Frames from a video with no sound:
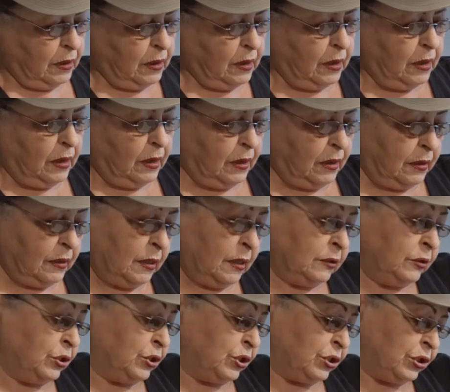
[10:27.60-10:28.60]

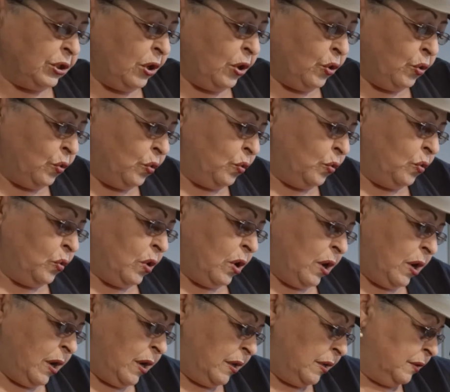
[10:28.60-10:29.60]
And so
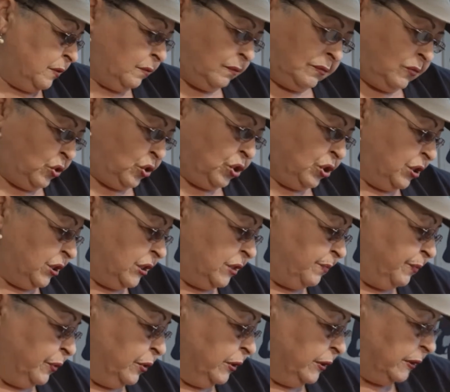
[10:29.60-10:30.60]
I
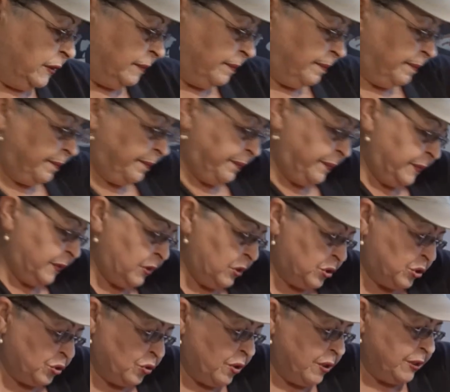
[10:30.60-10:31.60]
just put the
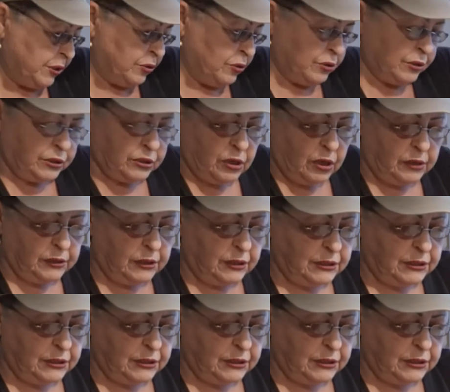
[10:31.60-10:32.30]
soy sauce on the